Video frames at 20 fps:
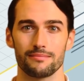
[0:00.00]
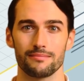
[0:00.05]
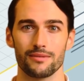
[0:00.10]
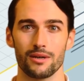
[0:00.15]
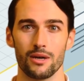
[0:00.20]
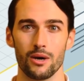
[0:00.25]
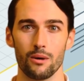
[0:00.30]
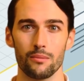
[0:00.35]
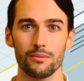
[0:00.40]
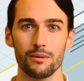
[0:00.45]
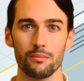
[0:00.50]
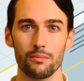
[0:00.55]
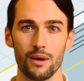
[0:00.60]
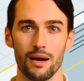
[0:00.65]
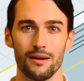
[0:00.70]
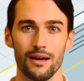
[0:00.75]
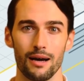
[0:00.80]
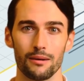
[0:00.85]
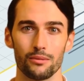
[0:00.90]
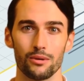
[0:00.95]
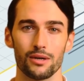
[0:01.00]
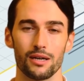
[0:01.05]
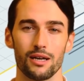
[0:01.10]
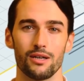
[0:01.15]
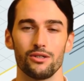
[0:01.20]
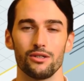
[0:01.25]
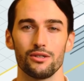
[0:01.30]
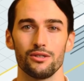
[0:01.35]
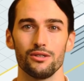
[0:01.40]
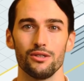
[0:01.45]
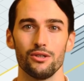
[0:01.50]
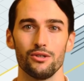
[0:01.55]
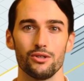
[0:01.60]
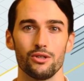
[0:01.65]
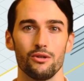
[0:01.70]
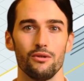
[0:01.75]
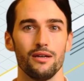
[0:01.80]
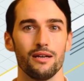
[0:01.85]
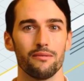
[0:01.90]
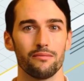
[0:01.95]
The Open Web Application
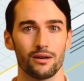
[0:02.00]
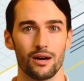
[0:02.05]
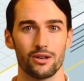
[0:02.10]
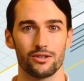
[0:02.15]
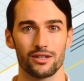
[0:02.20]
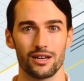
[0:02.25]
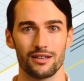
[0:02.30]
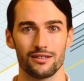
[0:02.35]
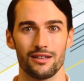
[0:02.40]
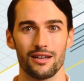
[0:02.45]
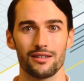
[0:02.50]
Security Project